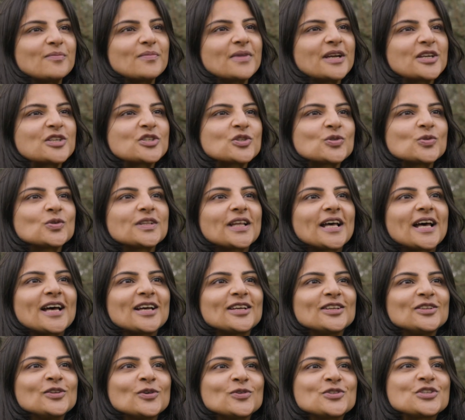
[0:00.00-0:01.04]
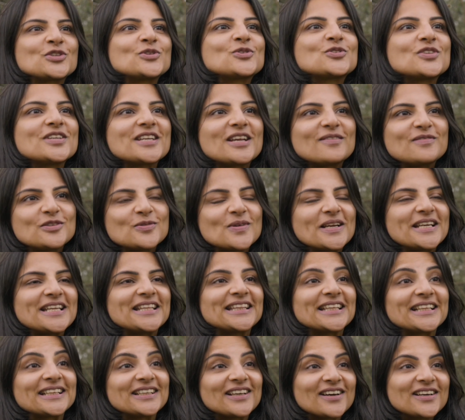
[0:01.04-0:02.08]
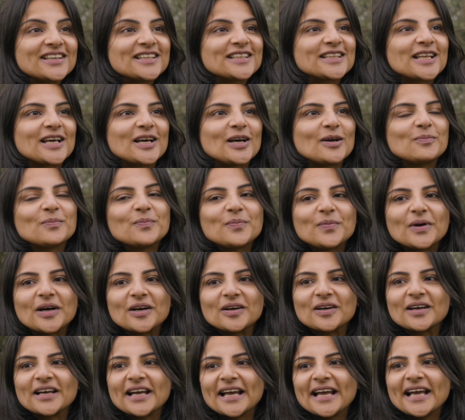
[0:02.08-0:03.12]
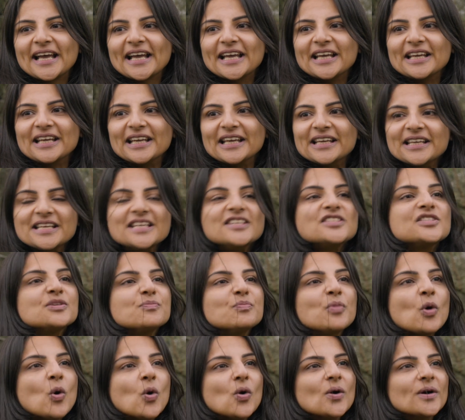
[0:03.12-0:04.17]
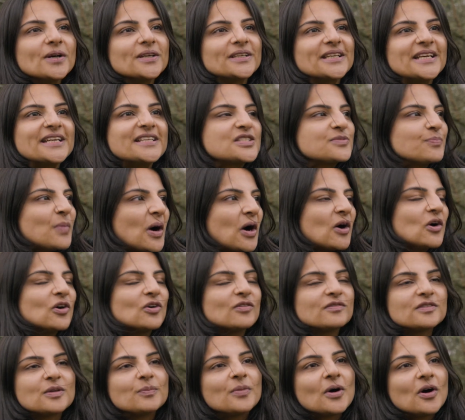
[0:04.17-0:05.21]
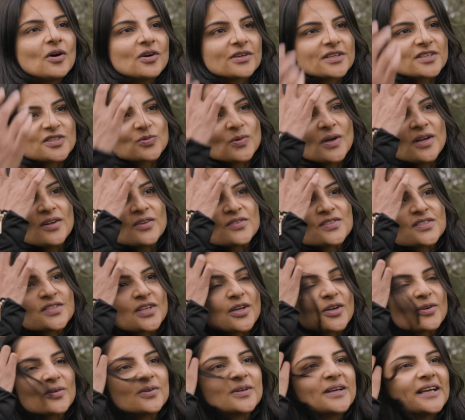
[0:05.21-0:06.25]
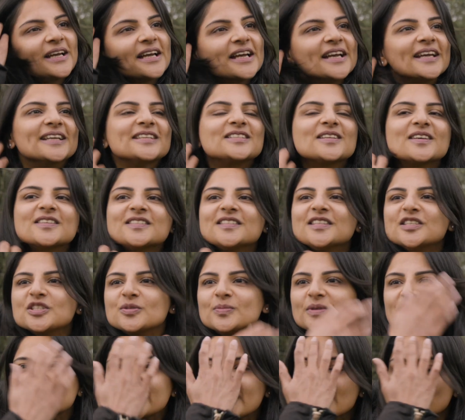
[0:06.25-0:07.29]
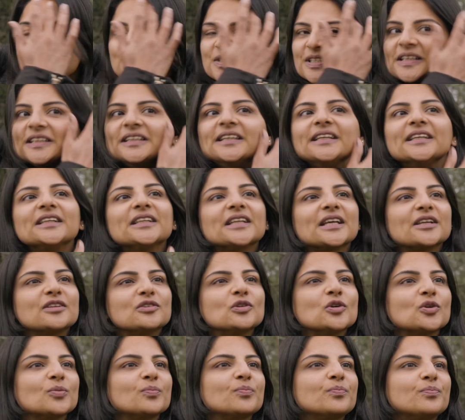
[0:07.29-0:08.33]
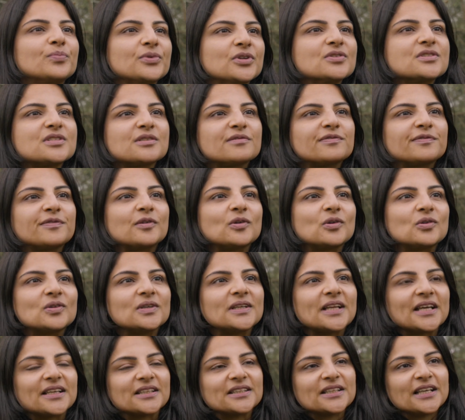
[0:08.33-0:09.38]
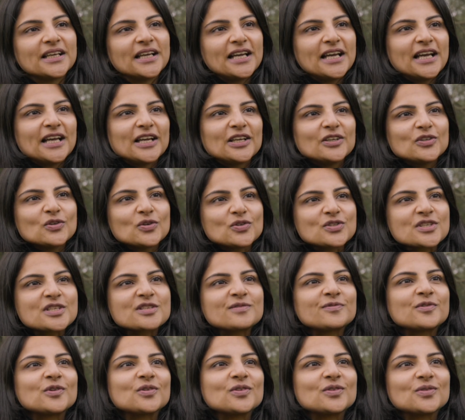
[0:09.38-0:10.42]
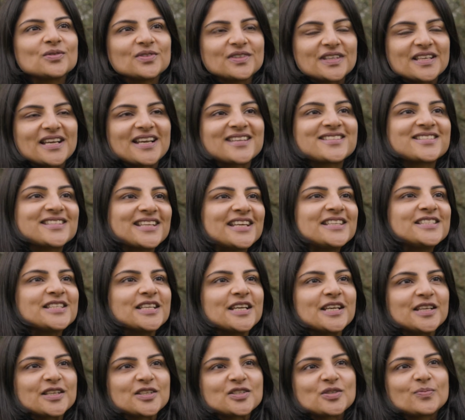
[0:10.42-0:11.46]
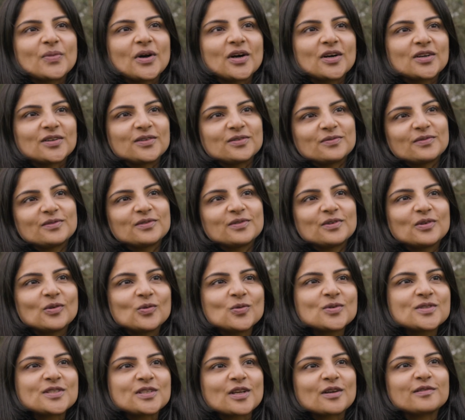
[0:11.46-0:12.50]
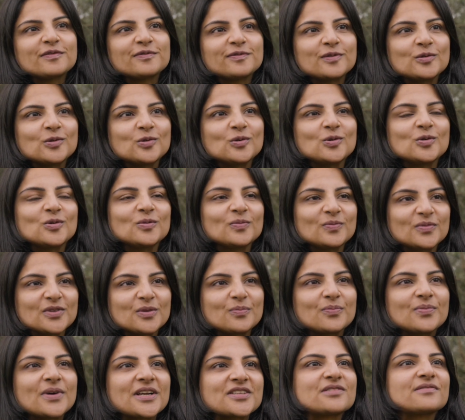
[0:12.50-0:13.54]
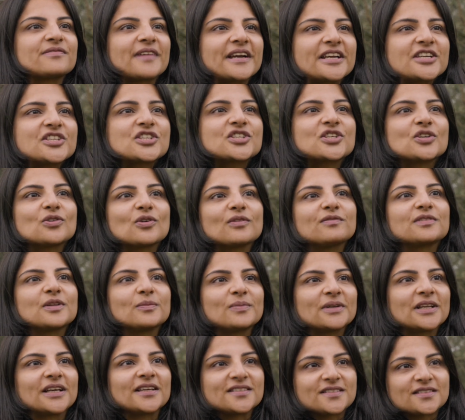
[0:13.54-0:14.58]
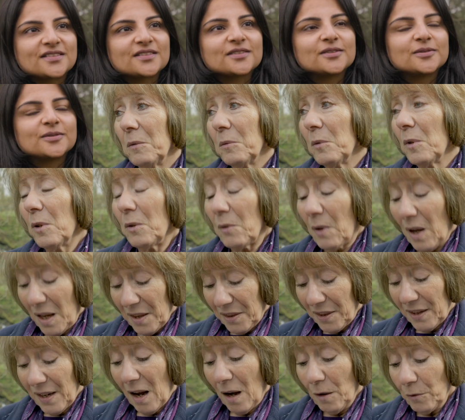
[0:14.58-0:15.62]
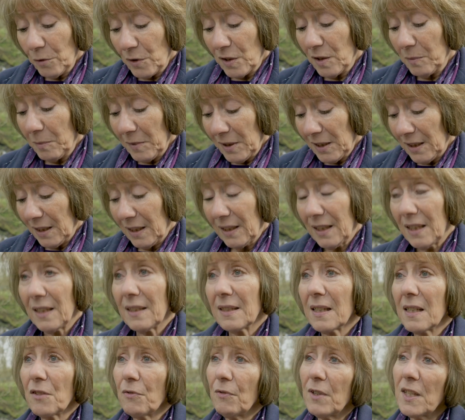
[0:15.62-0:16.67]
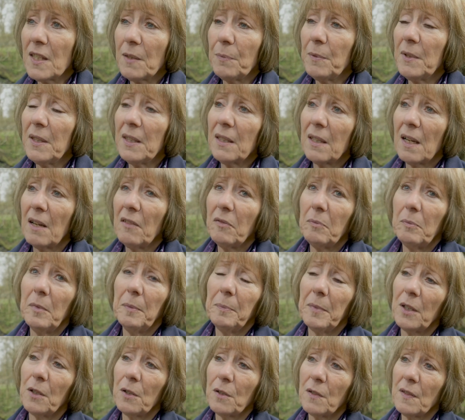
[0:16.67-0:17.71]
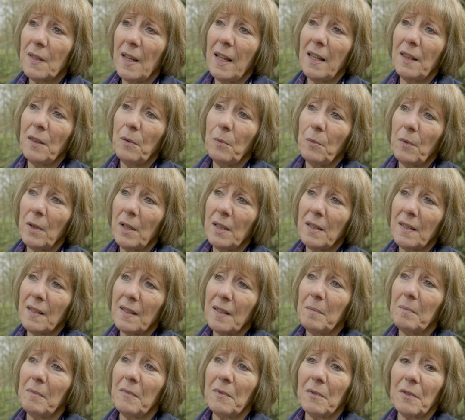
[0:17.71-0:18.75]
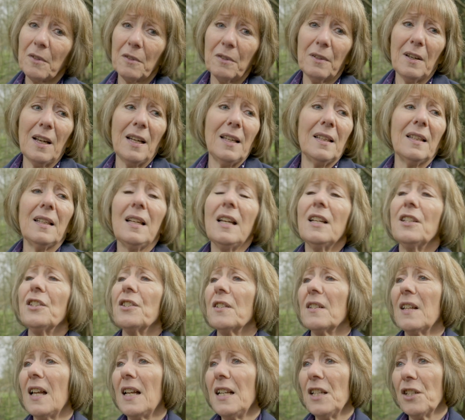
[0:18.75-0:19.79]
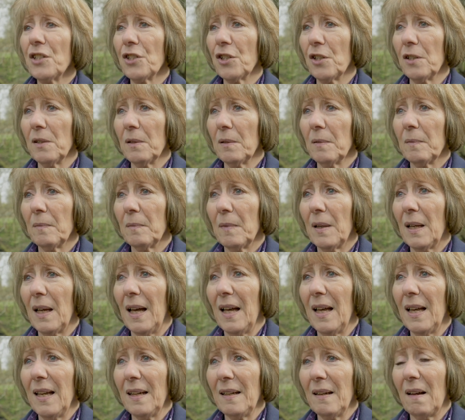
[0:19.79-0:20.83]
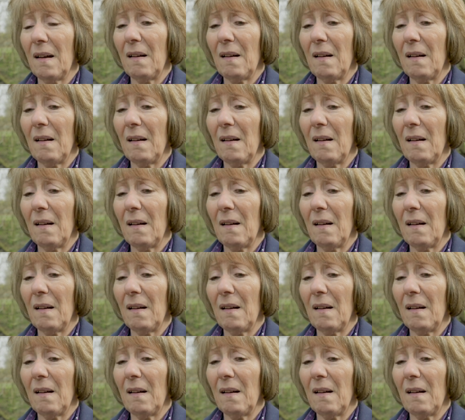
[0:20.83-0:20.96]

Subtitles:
and make sure that your children never do anything like that, but it is important. It's part of the park as well, so it does need to be kept clean and look beautiful, and not just for the aesthetics, but also for the preservation of the place. Well, I think ultimately it does rest with the government because they're the ones that create the legislation, and